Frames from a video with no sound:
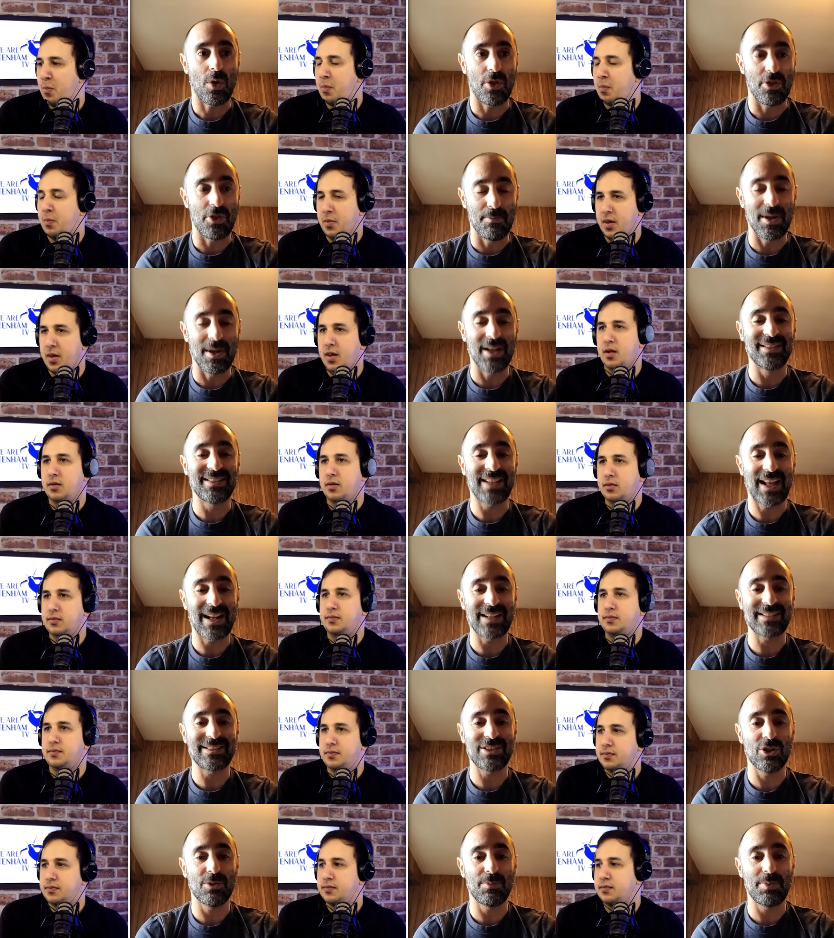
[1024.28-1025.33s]
Speaker 1: the
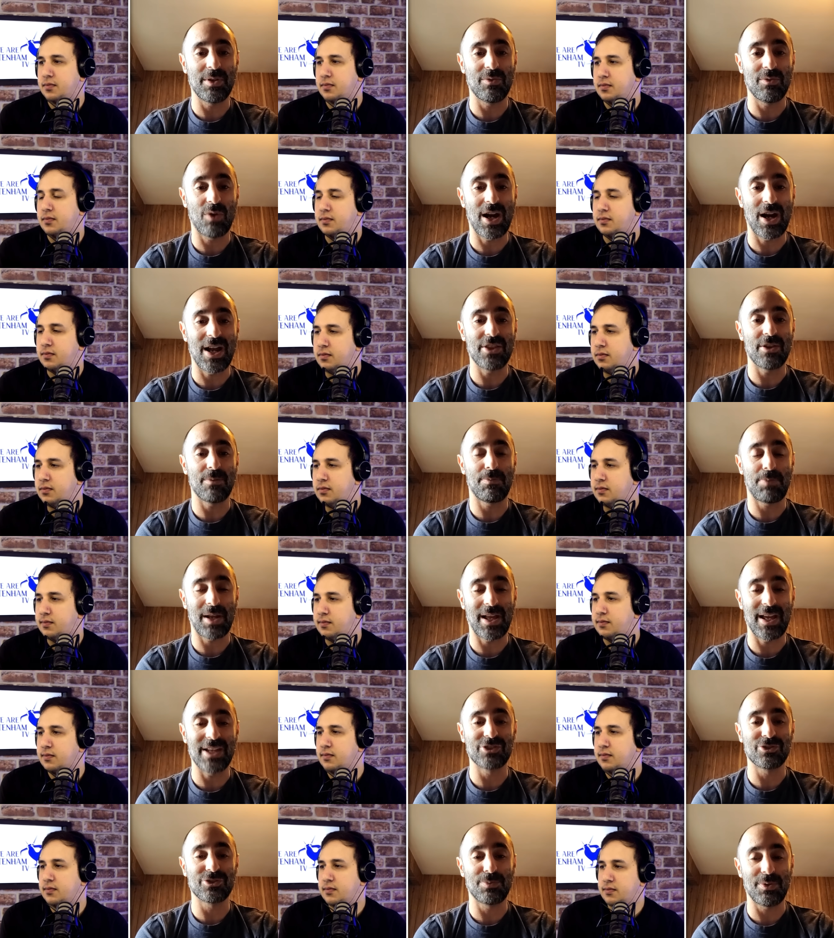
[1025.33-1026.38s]
mentality will be right. The
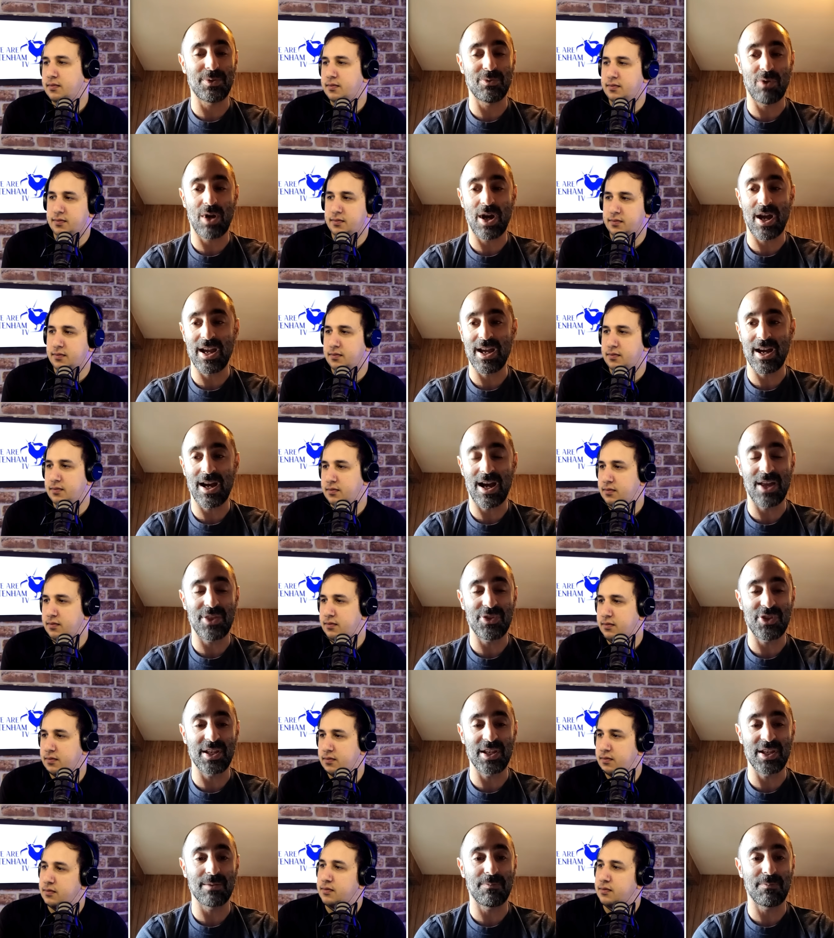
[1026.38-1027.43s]
players will be right. I
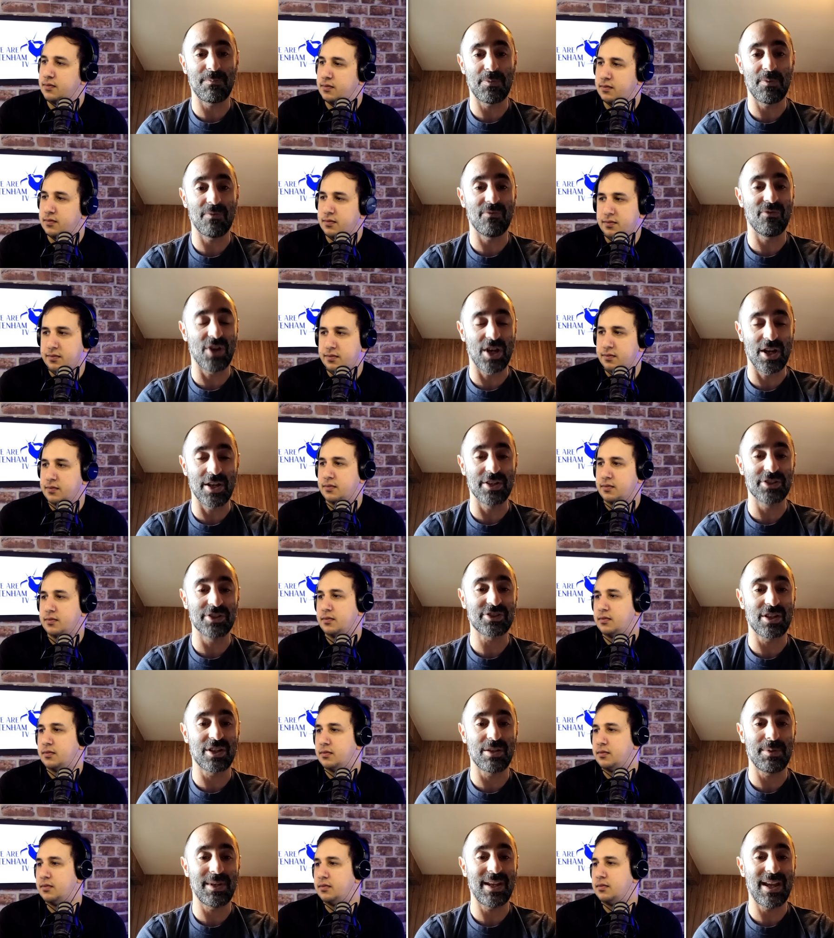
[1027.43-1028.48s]
think
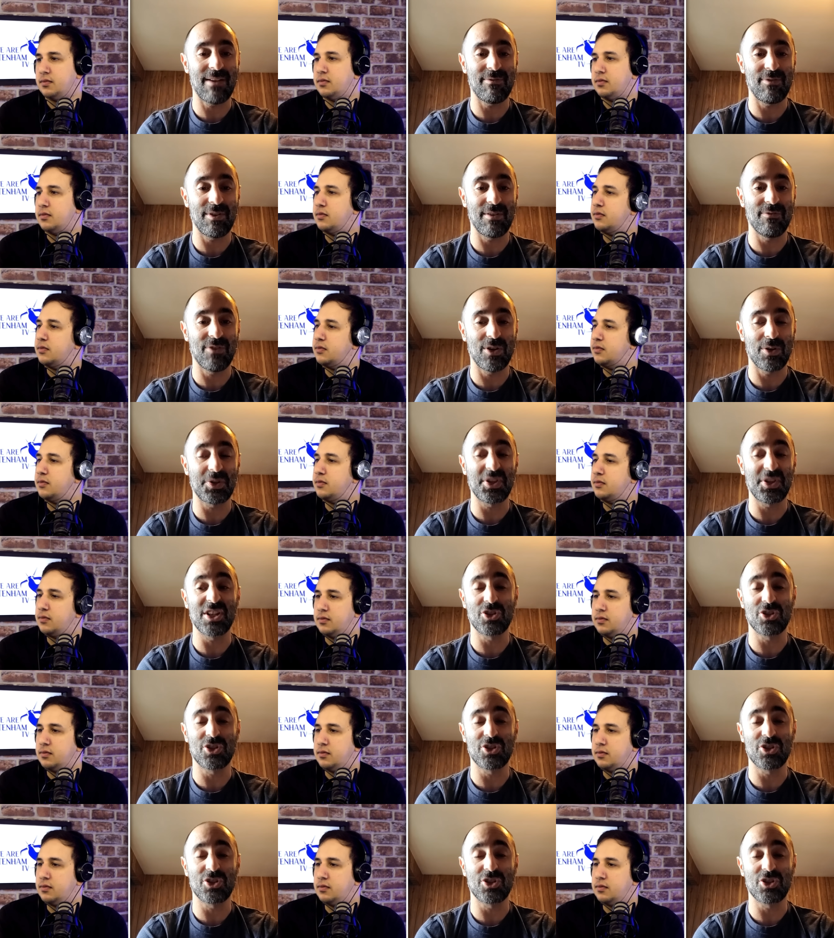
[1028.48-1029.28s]
Werner's going to be heavily involved. I